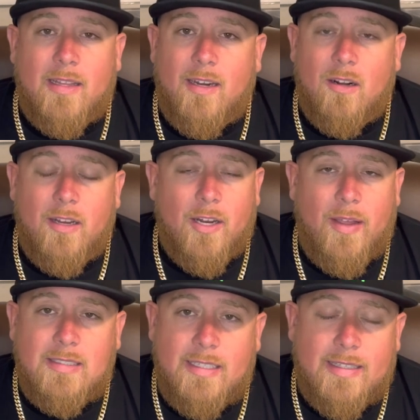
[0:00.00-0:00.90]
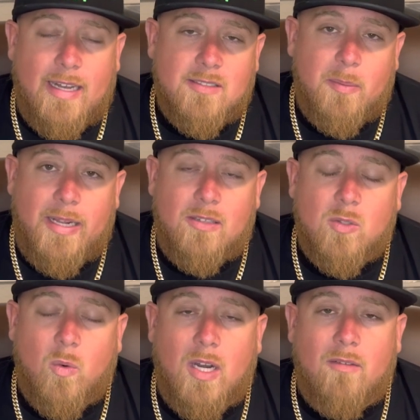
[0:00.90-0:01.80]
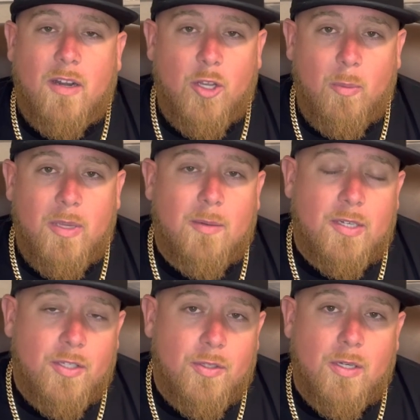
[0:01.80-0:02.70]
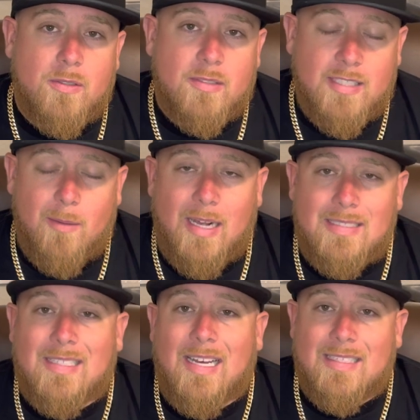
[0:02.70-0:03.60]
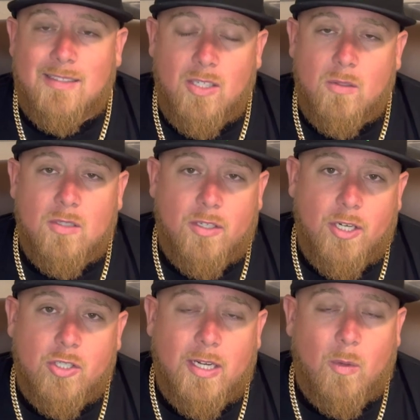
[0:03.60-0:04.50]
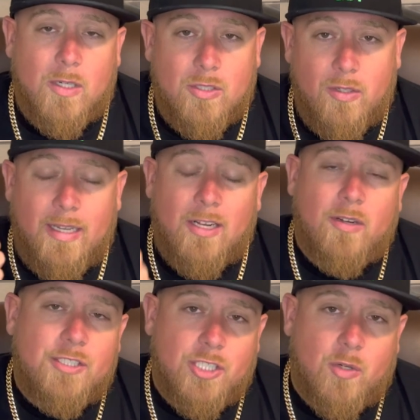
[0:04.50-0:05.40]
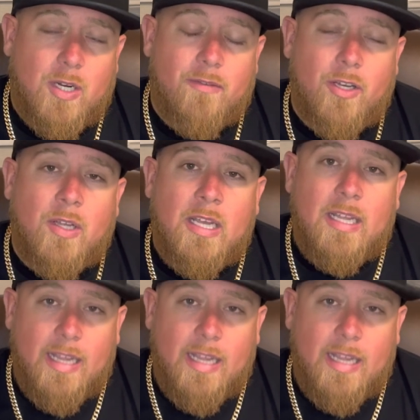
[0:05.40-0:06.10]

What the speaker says: that are, you know, 18,000 pounds or whatever, and you'll be able to do those semi-sized loads on your trailer, which will increase your revenue,